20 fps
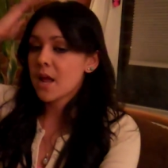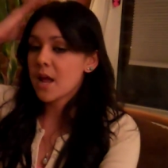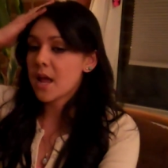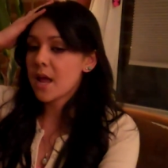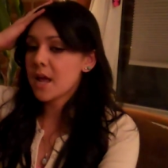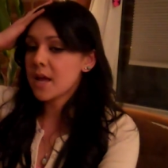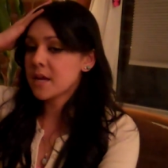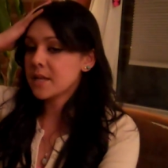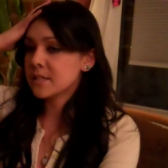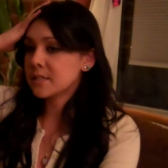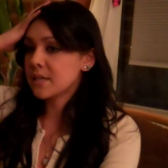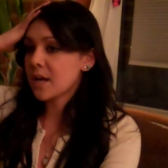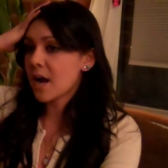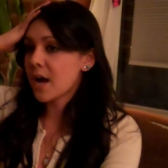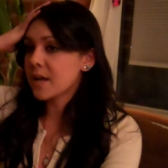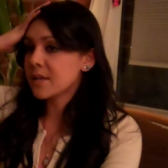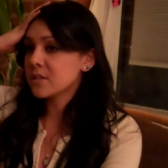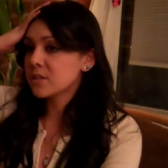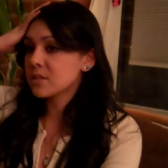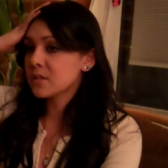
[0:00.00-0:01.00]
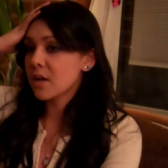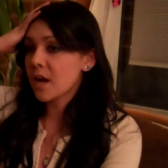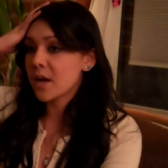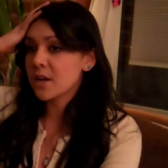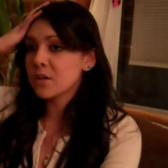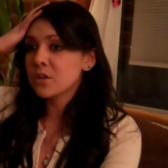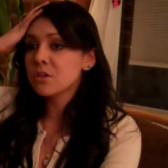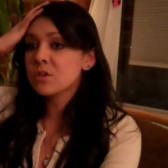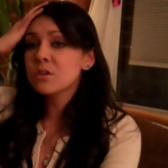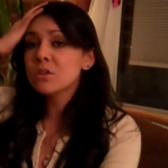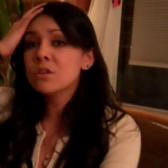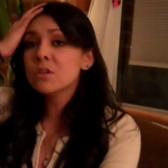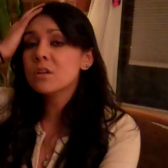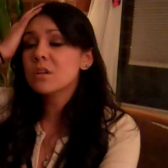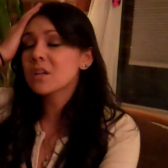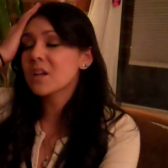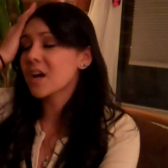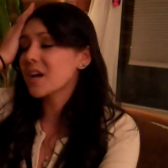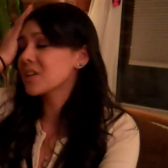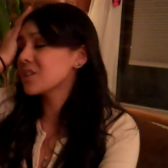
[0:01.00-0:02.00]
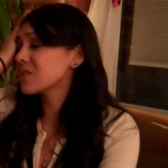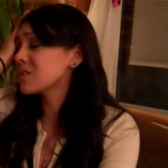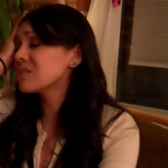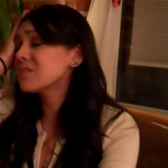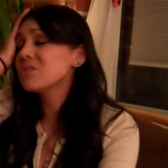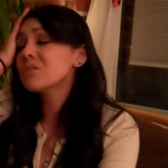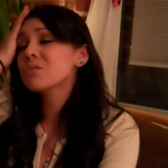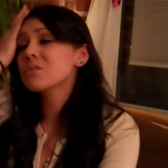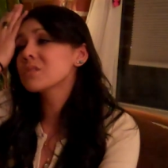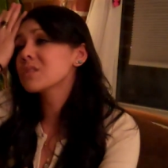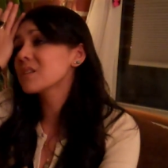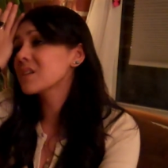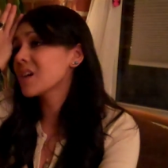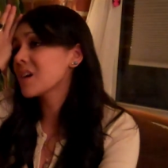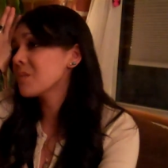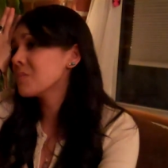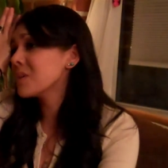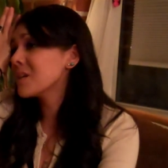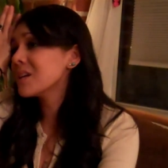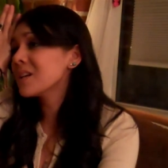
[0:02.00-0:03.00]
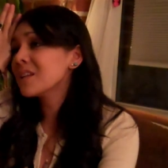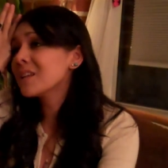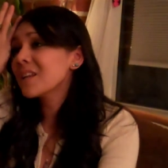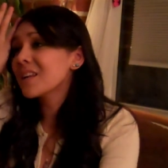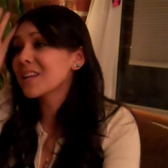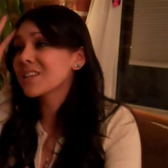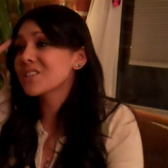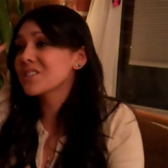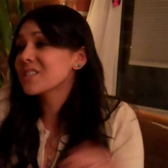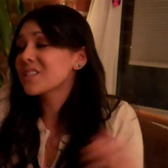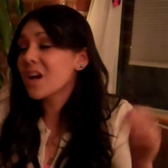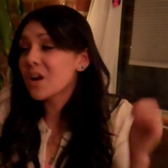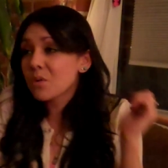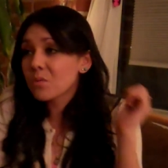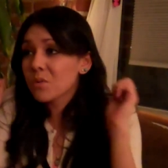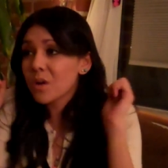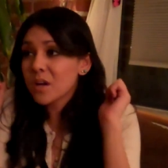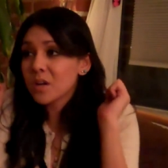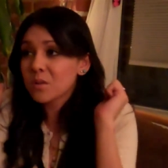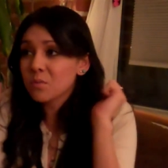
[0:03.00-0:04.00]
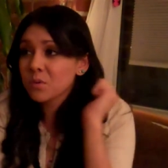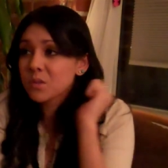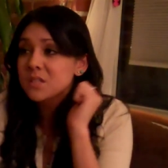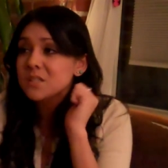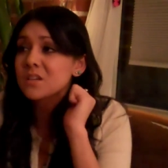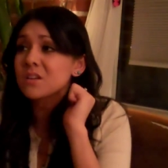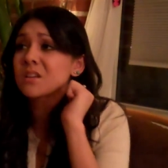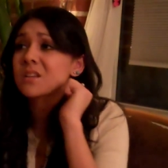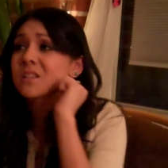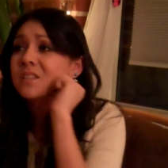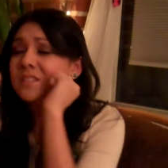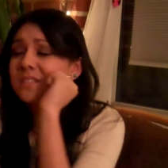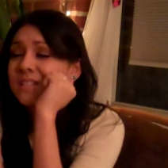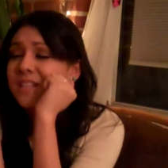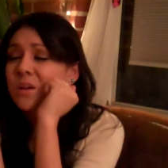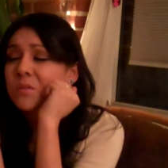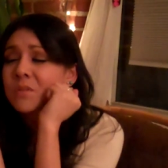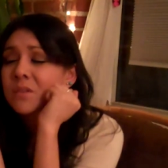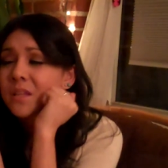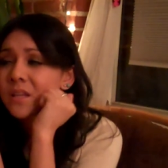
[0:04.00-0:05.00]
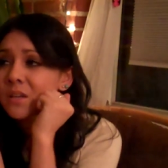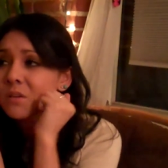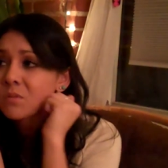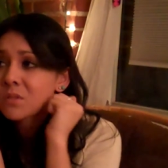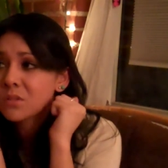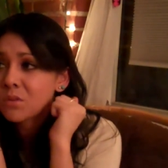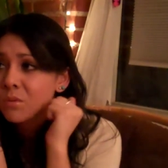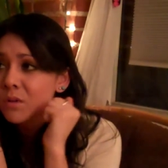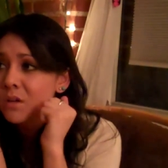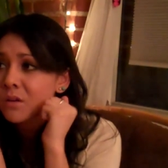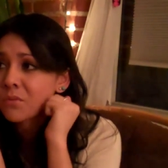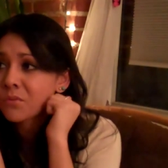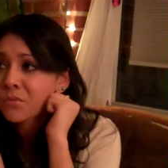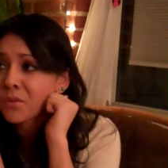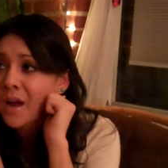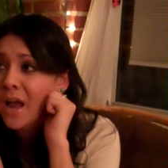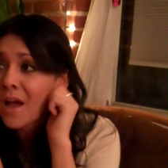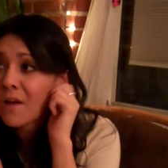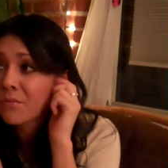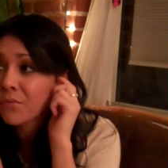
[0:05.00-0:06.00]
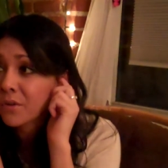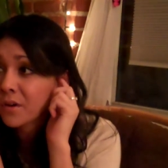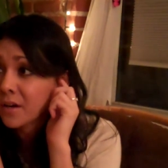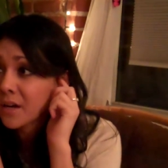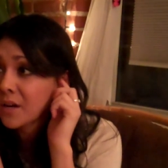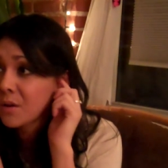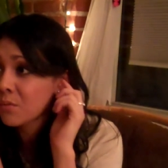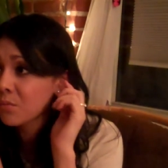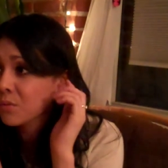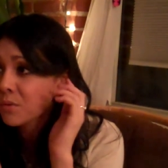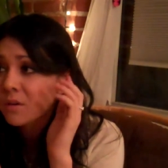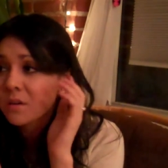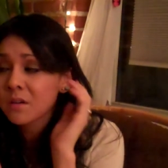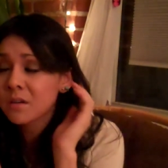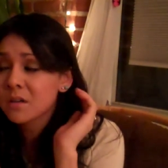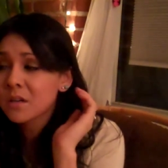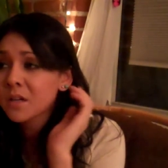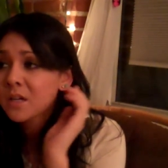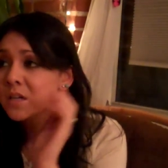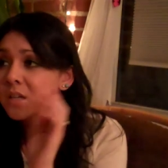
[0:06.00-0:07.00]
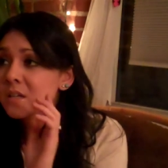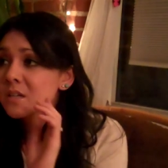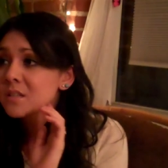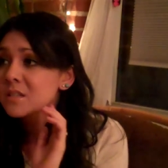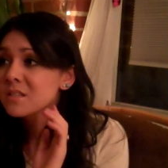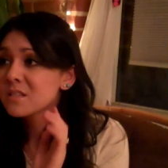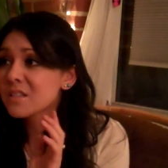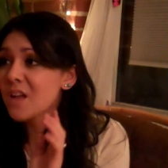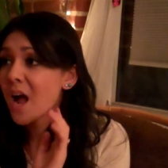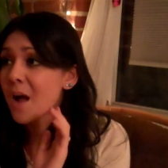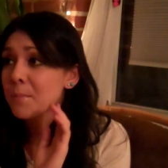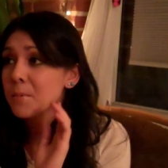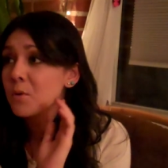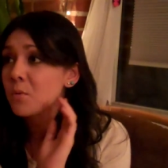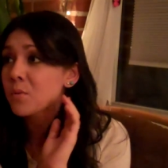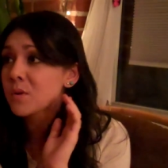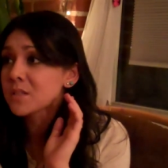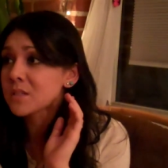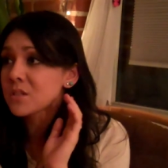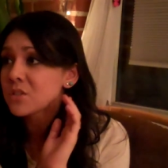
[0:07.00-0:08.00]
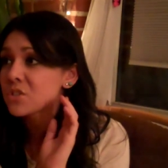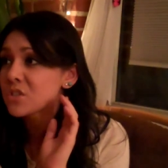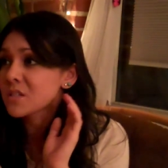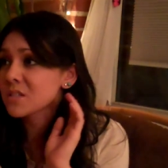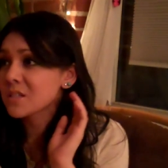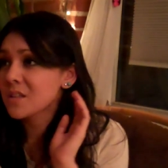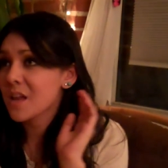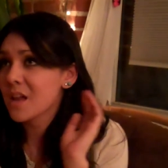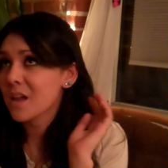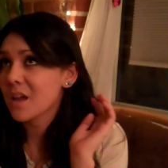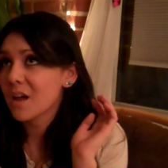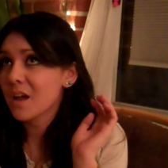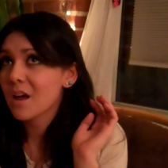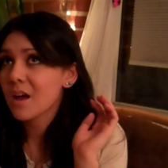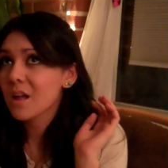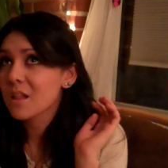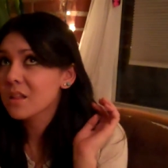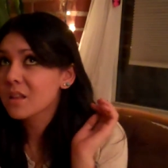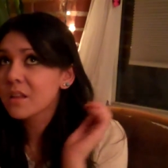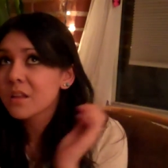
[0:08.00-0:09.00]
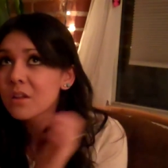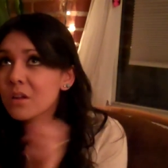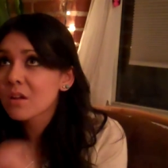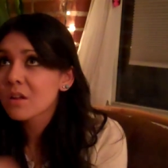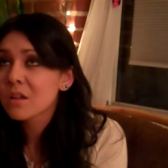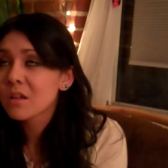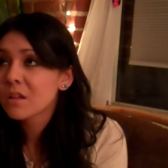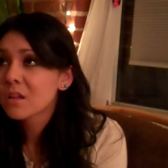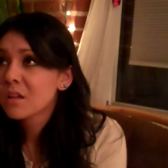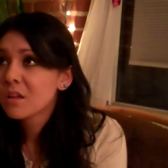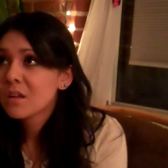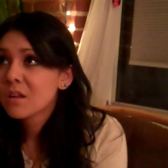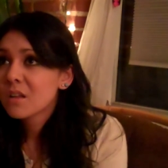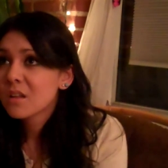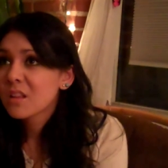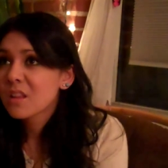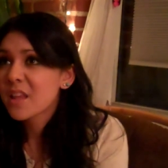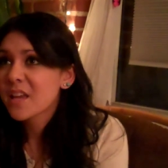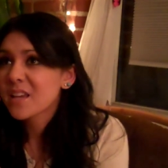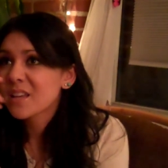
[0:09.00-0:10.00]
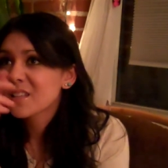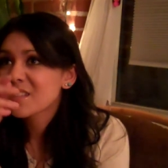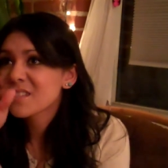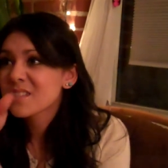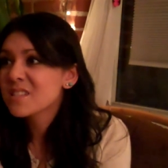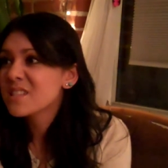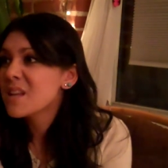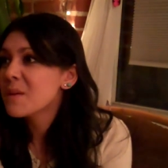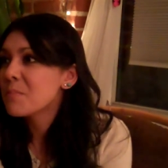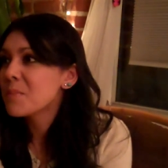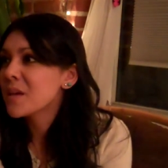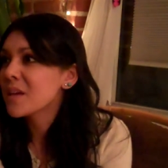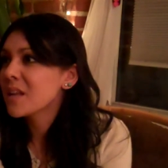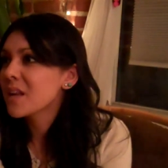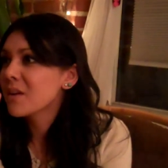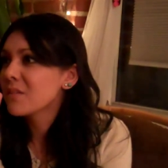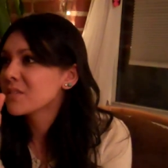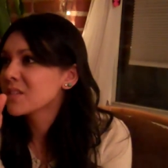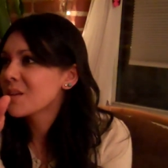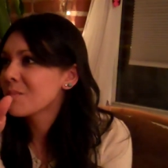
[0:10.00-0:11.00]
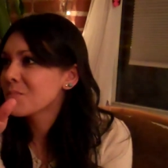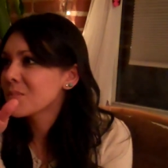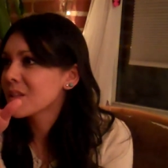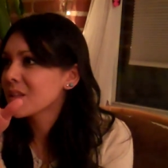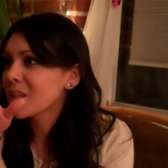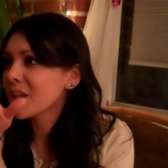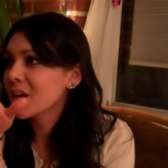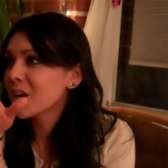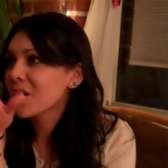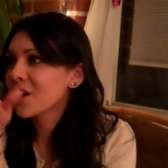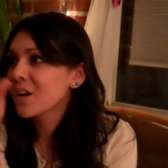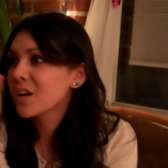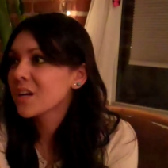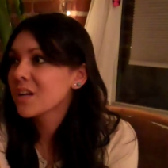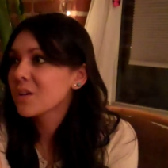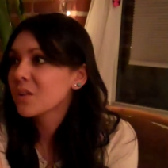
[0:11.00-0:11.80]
And I just knew it was gonna come in, and I got really scared, and it sounded like it was going on forever. It wouldn't stop. It wasn't just a little snippet of something that I heard.